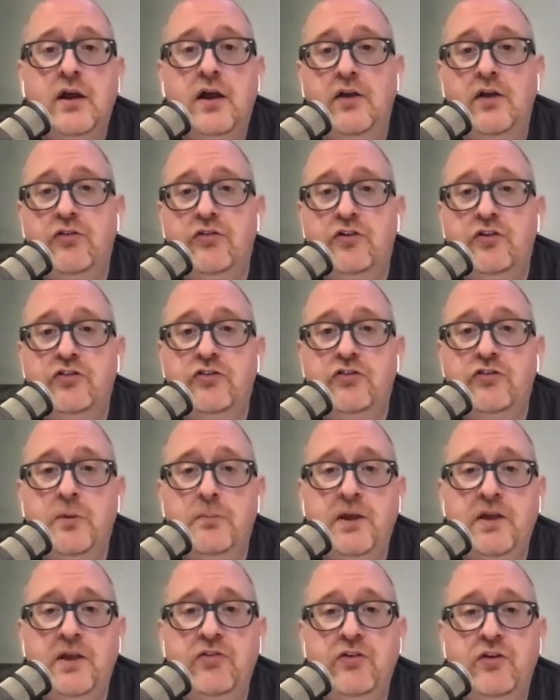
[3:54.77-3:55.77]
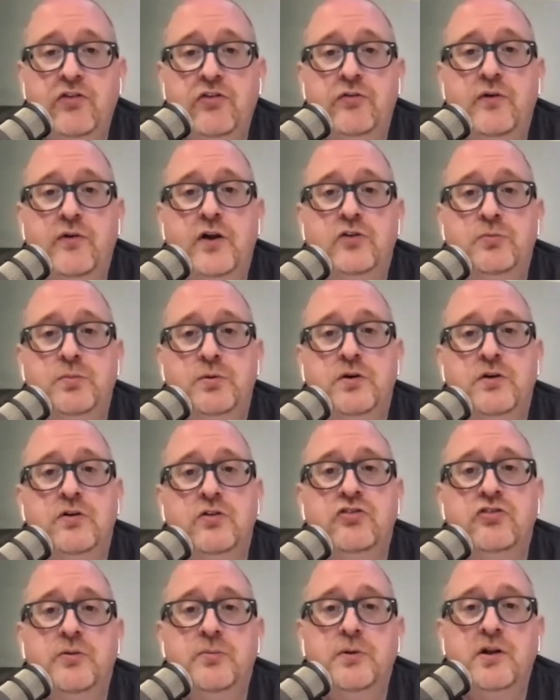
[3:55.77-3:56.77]
such as our Basics of
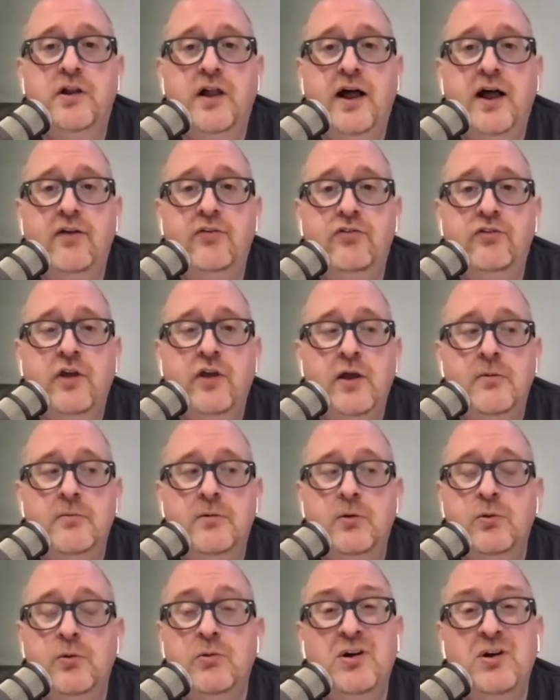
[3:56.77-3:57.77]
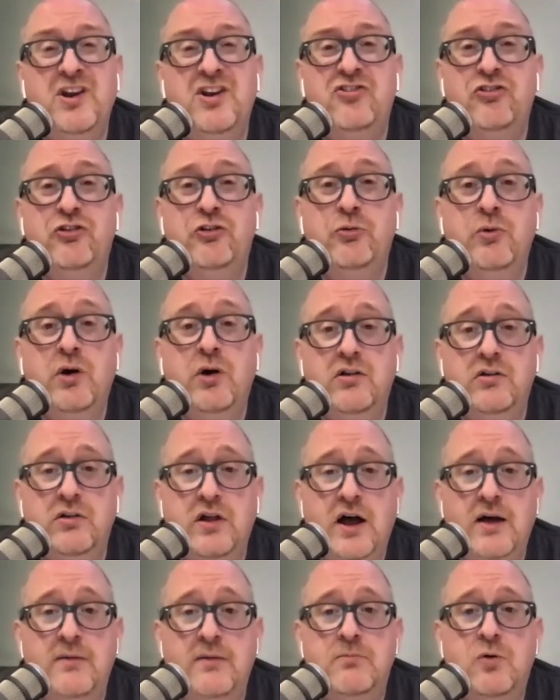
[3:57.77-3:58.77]
Entrepreneurship class. But we want to do a
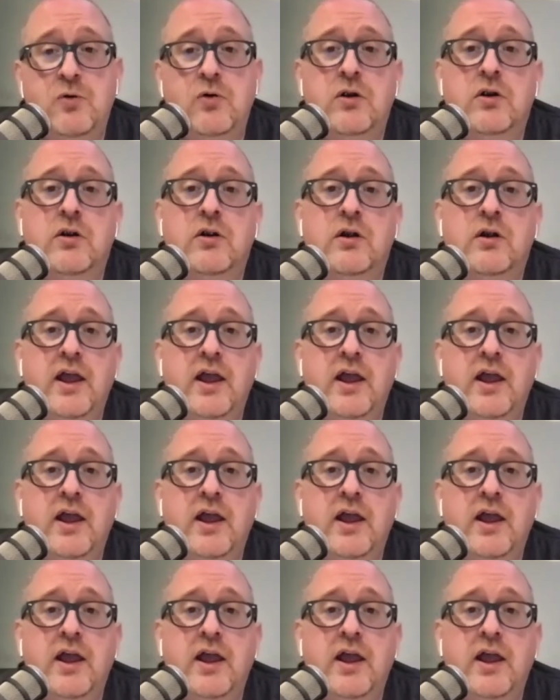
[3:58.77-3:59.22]
lot more.